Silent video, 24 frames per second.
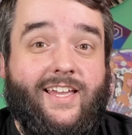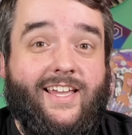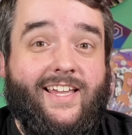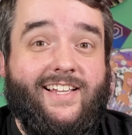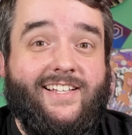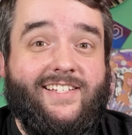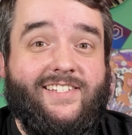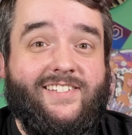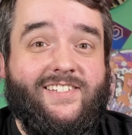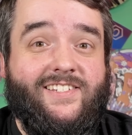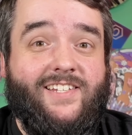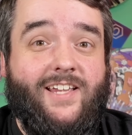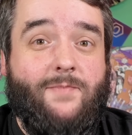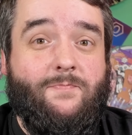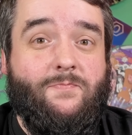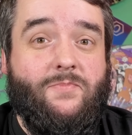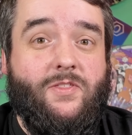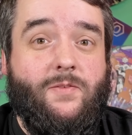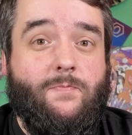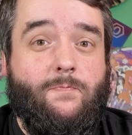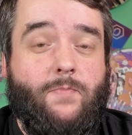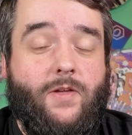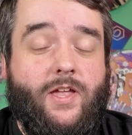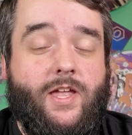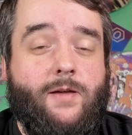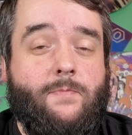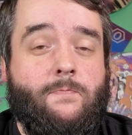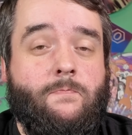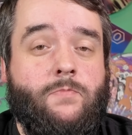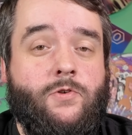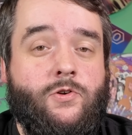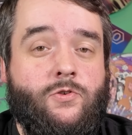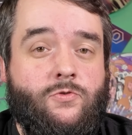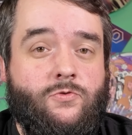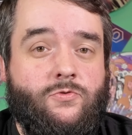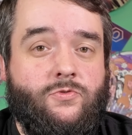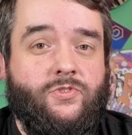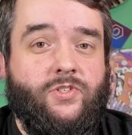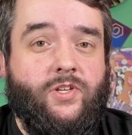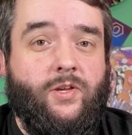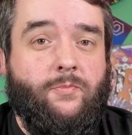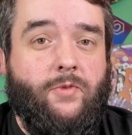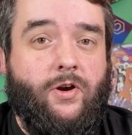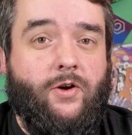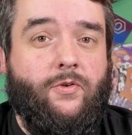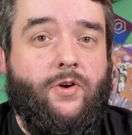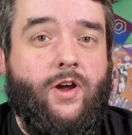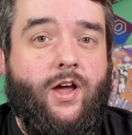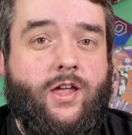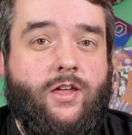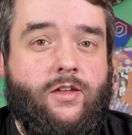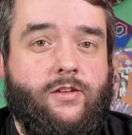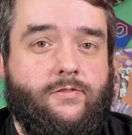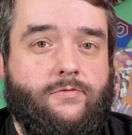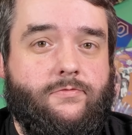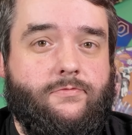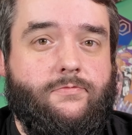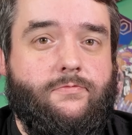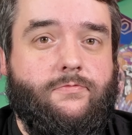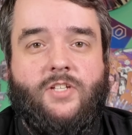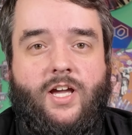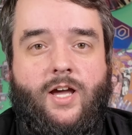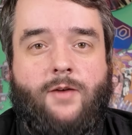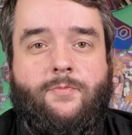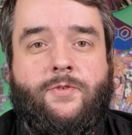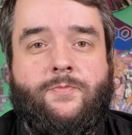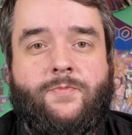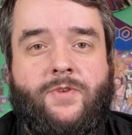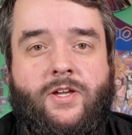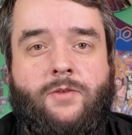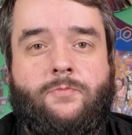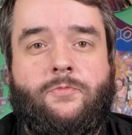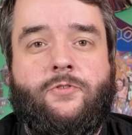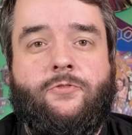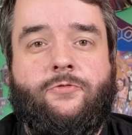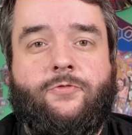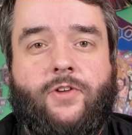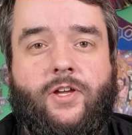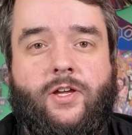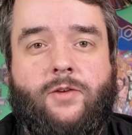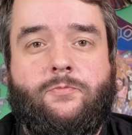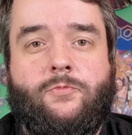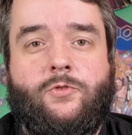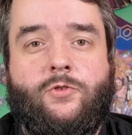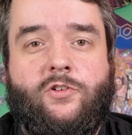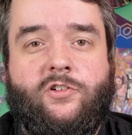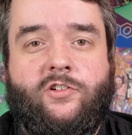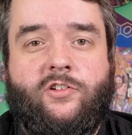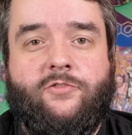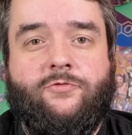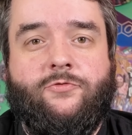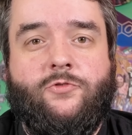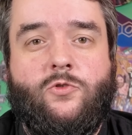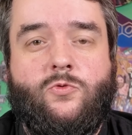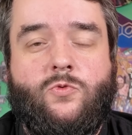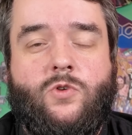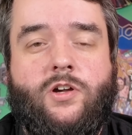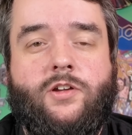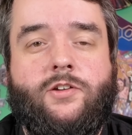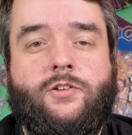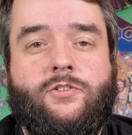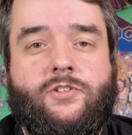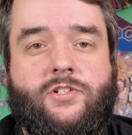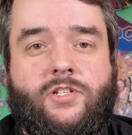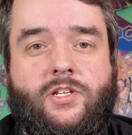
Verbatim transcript: Except the Bambus, am I right? I'm a Bambu fanboy. If you want your